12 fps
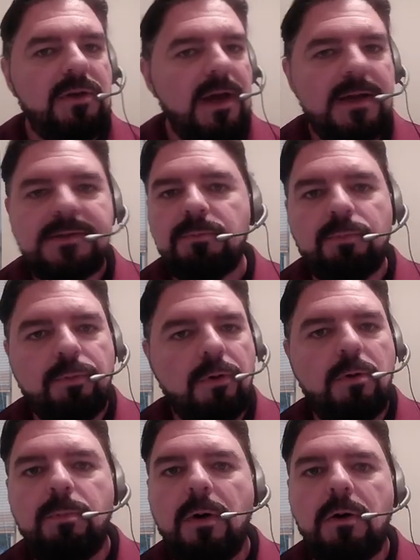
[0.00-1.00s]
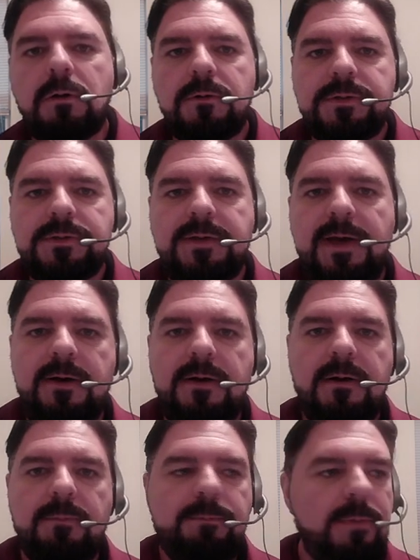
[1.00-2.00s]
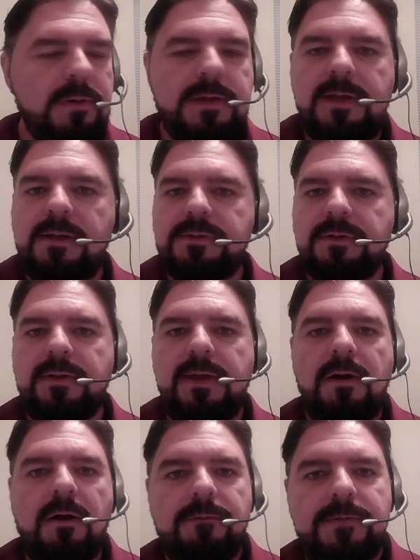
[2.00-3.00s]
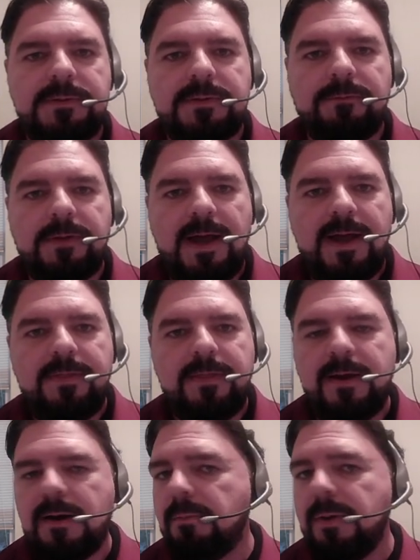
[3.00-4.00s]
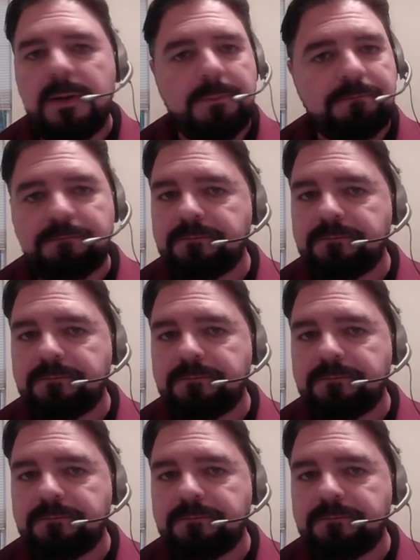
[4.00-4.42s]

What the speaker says: You got some Pro Bowlers that are bookends on that offensive line there, but